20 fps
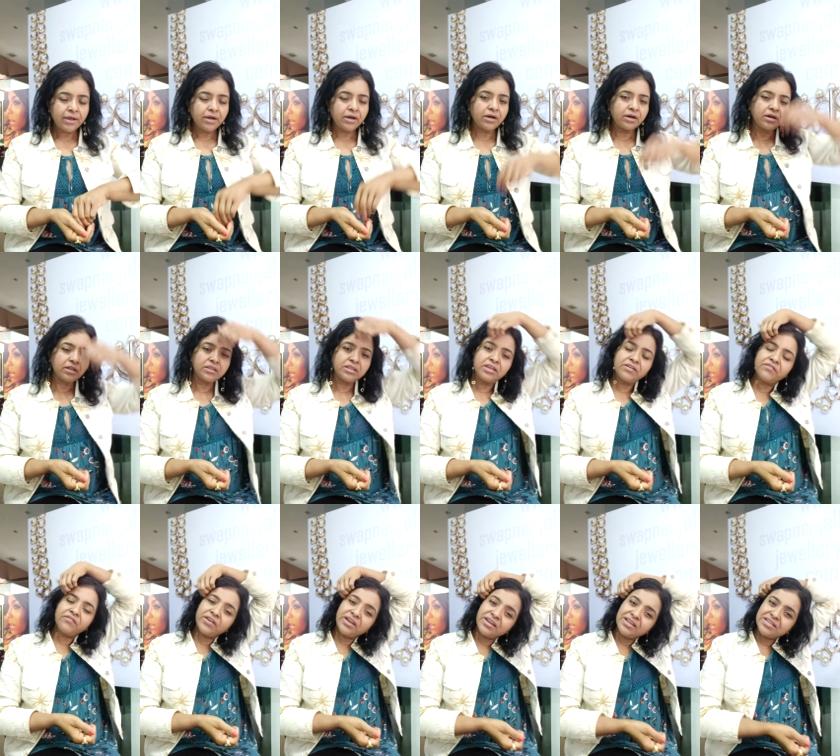Uh, they're
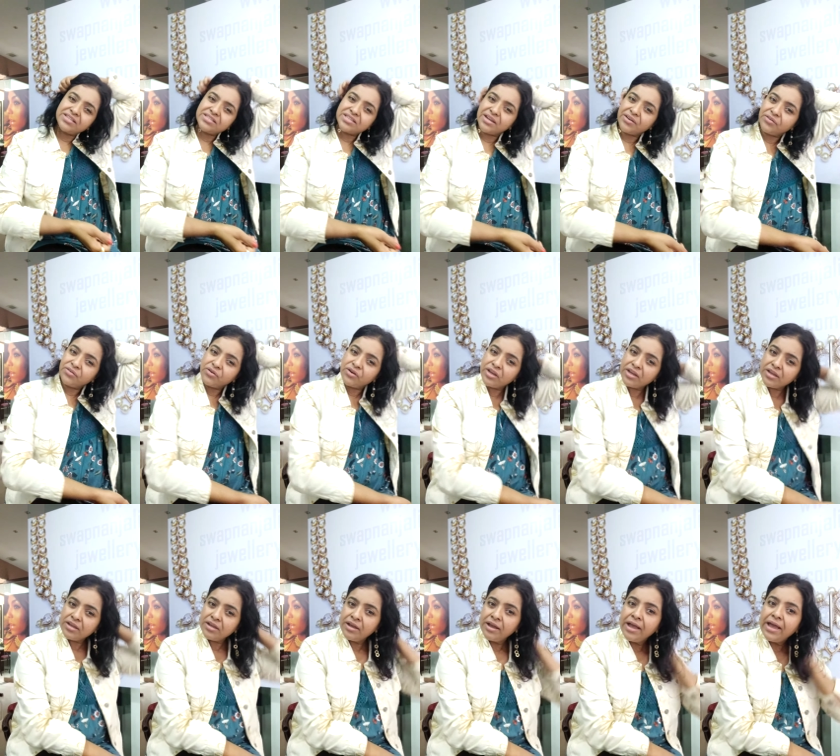very eccentric
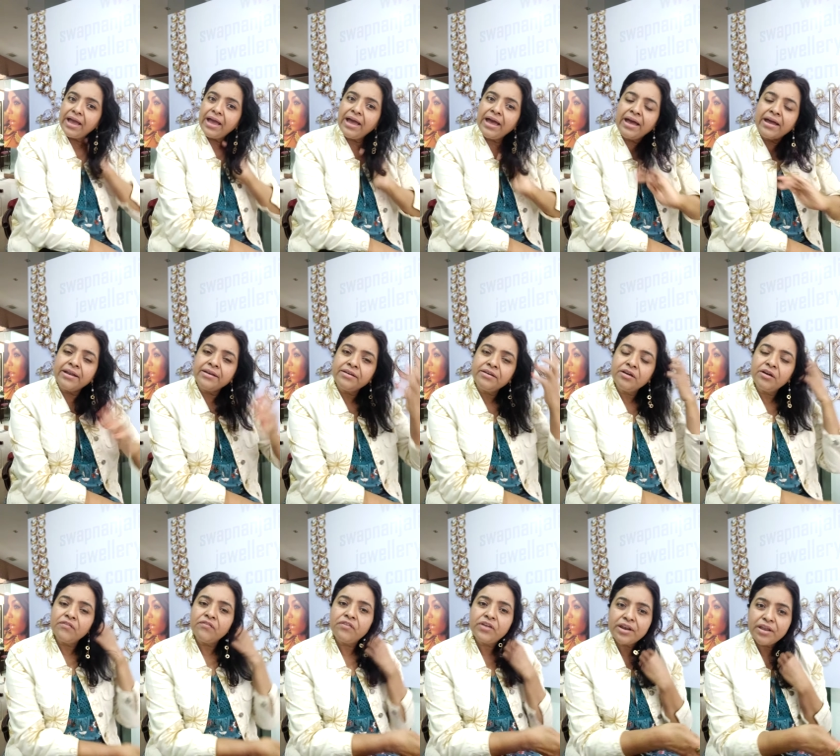and
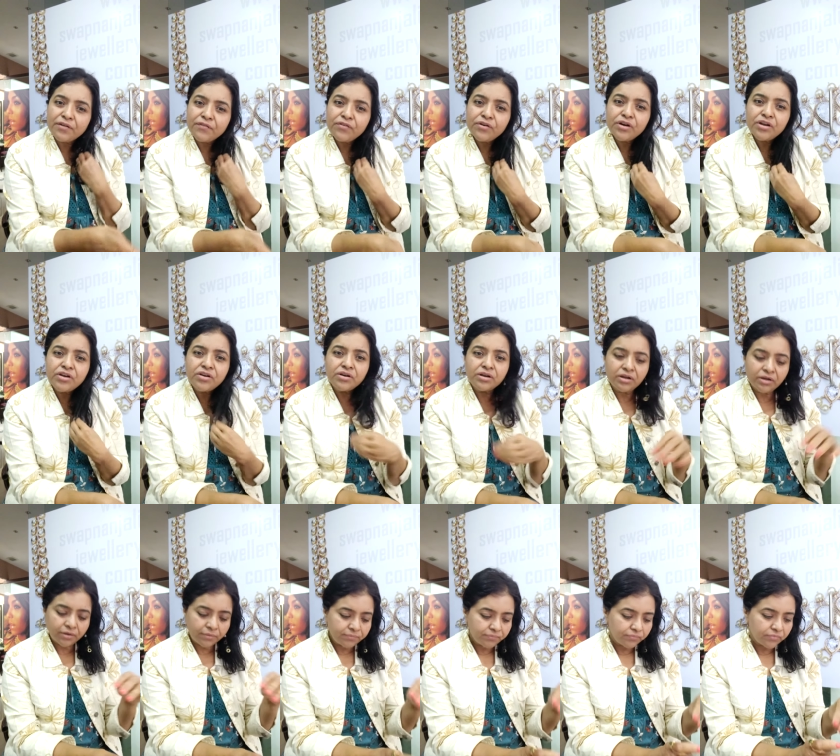wherever
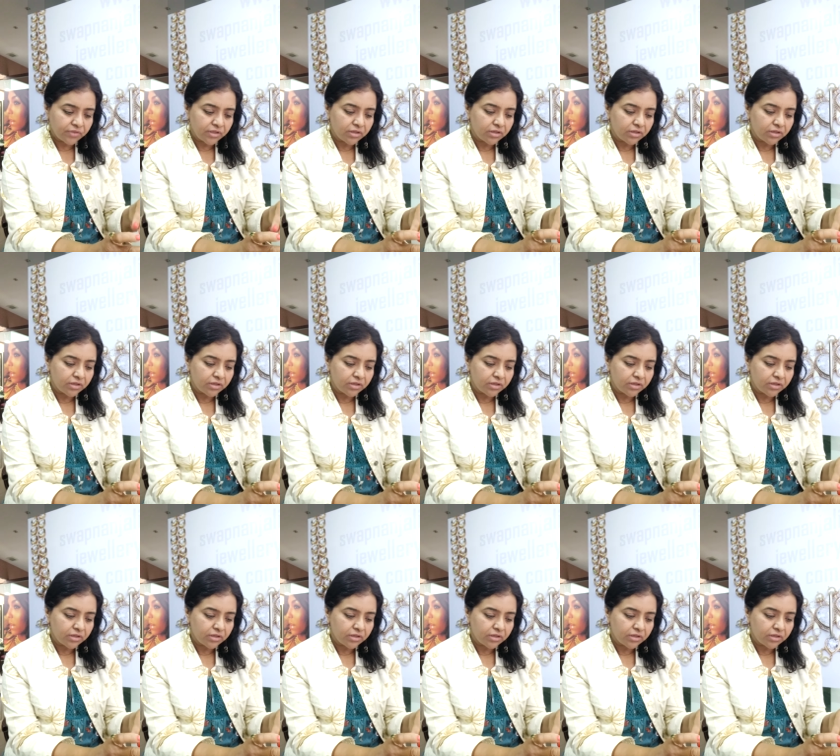um,